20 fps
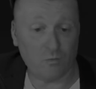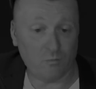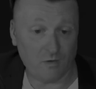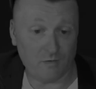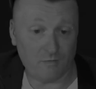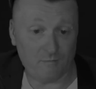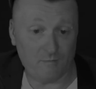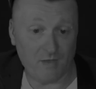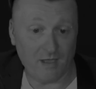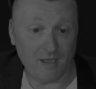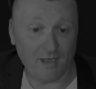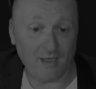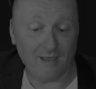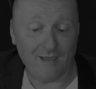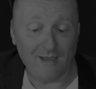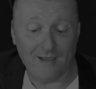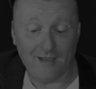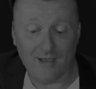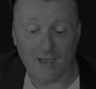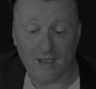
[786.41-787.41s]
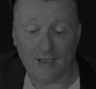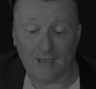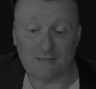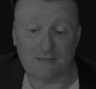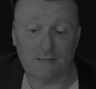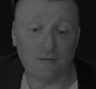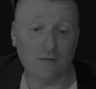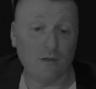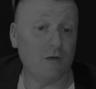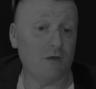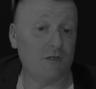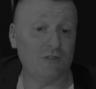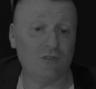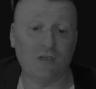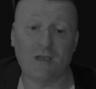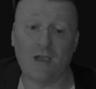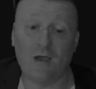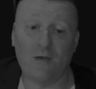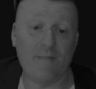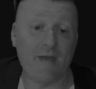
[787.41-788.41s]
with me, as long as you
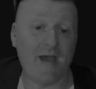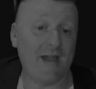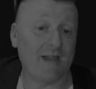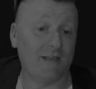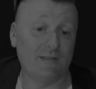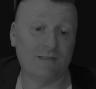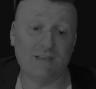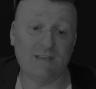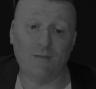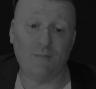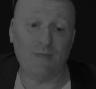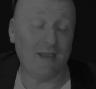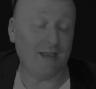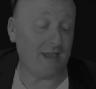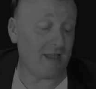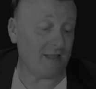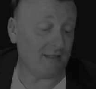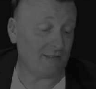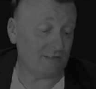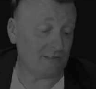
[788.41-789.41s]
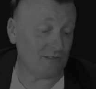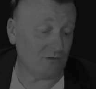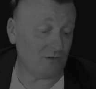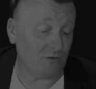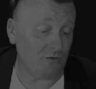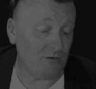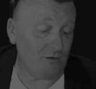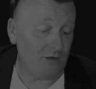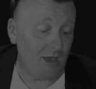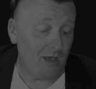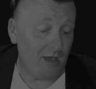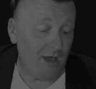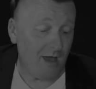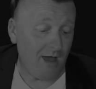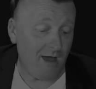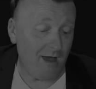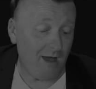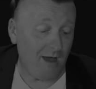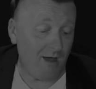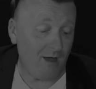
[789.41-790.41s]
come back and see me again soon.
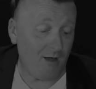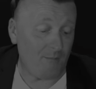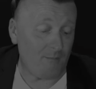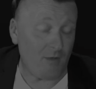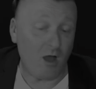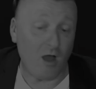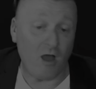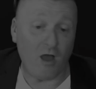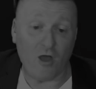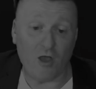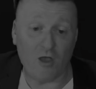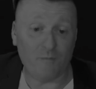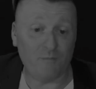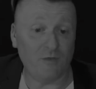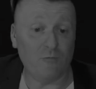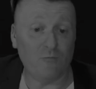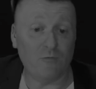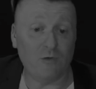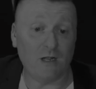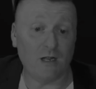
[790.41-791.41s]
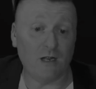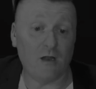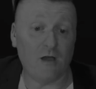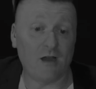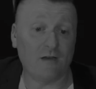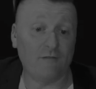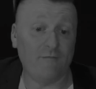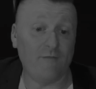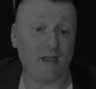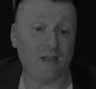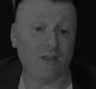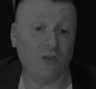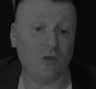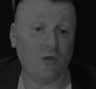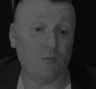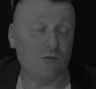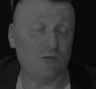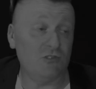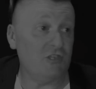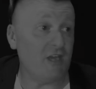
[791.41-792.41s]
I hope you really liked
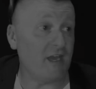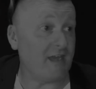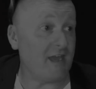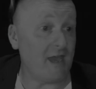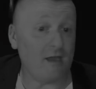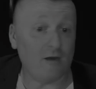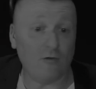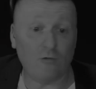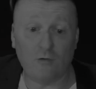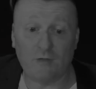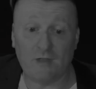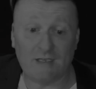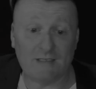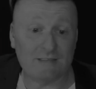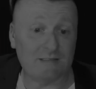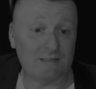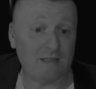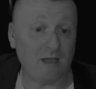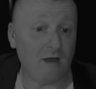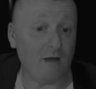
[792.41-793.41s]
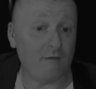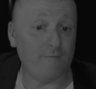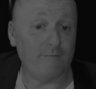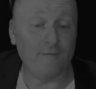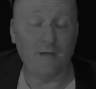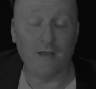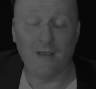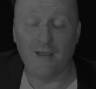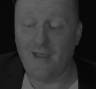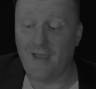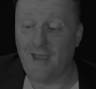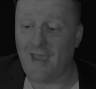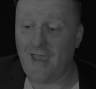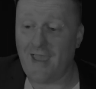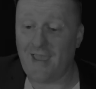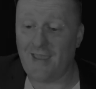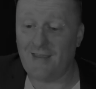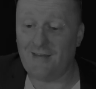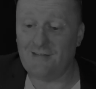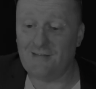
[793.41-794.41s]
Vacuum. Check out all their stuff,
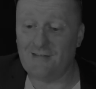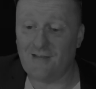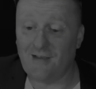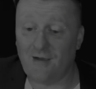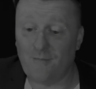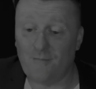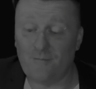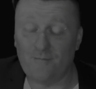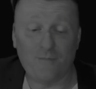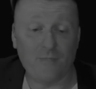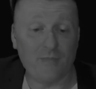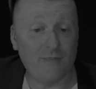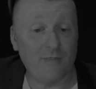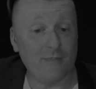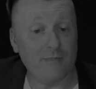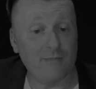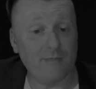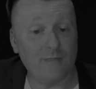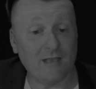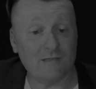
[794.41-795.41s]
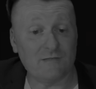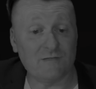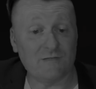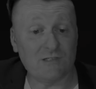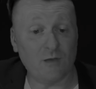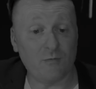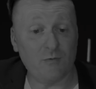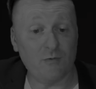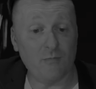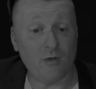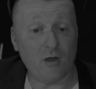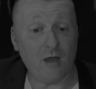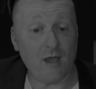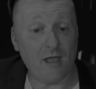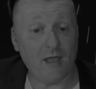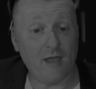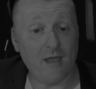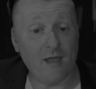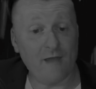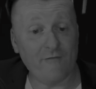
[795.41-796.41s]
and thanks for stopping by.
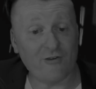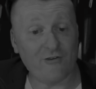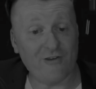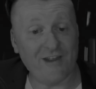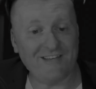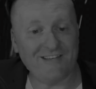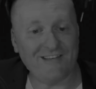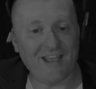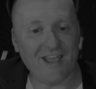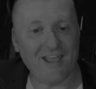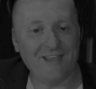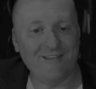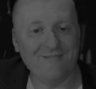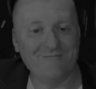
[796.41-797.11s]
Have a great day.